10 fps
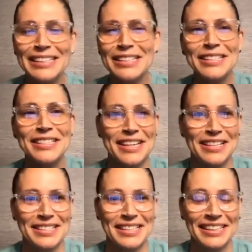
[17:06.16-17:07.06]

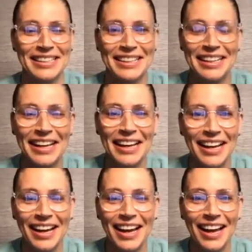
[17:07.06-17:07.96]
Kind of life the rain
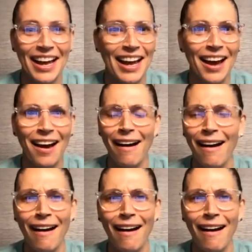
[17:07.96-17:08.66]
wash the sweat off you.